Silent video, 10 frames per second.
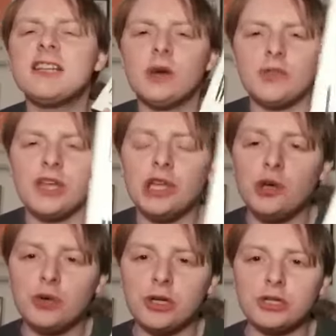don't think you
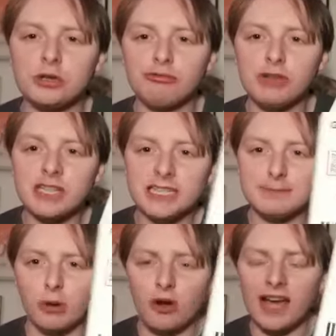could read this
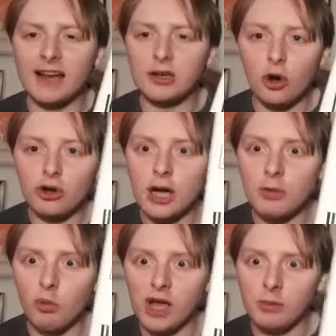book and not come
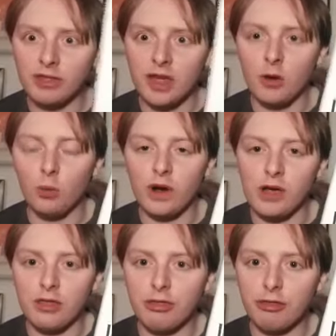away with it
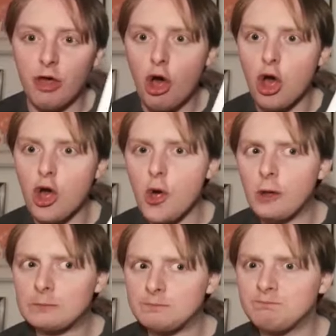with
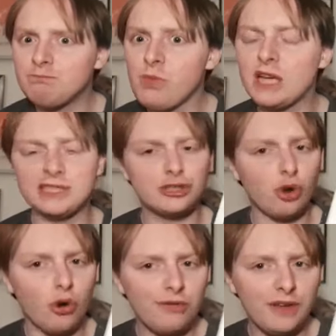
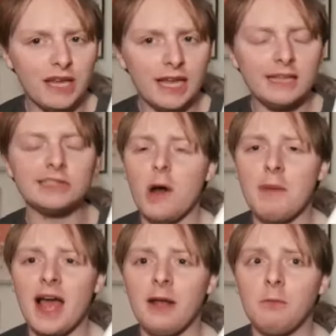strong feelings
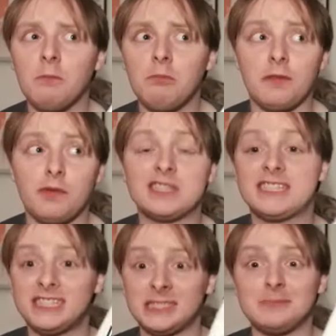about the
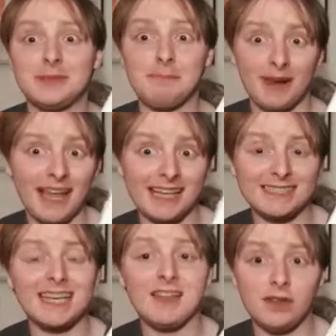systems in place
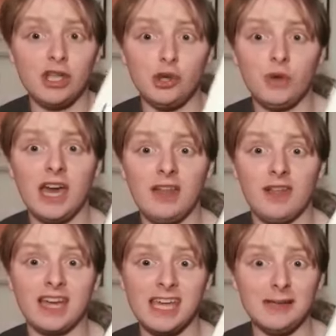in the UK
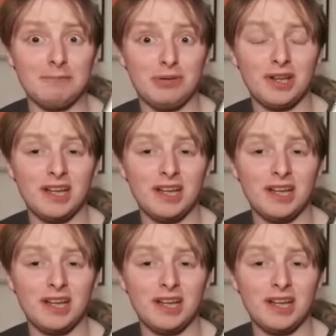that keep